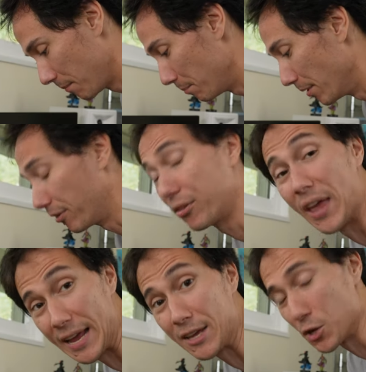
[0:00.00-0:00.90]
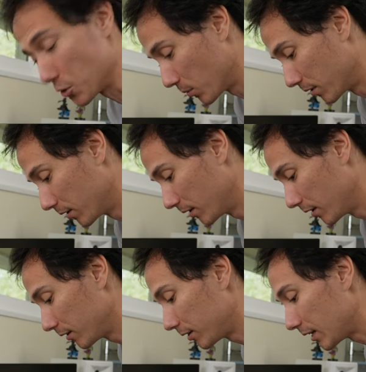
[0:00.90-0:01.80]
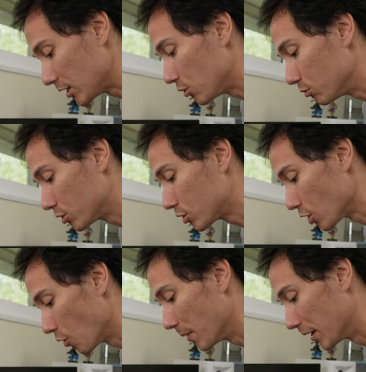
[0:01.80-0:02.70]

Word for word: But thank you. Thank you so